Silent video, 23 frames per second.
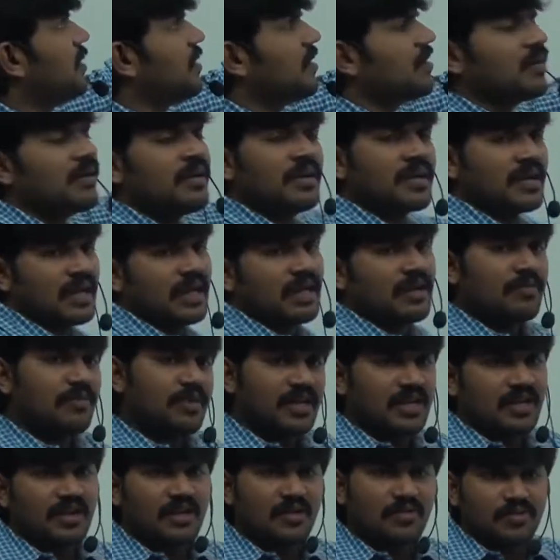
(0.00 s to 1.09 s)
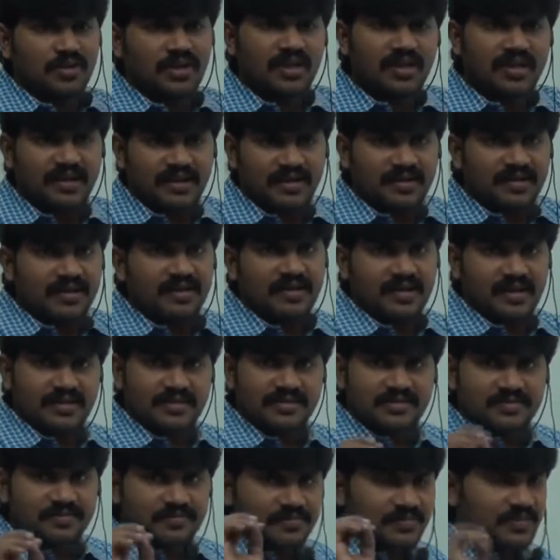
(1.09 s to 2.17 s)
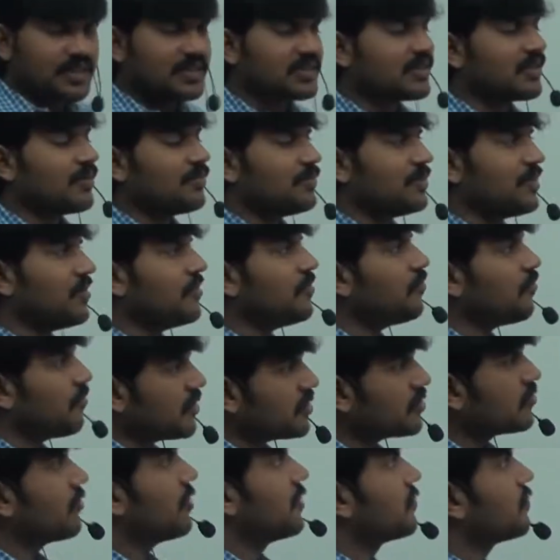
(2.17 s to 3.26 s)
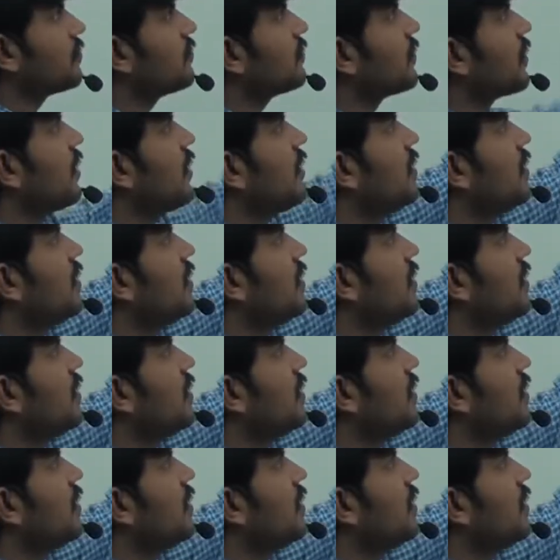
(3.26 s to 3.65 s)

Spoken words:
but normal or outer inner class. Just observe first one.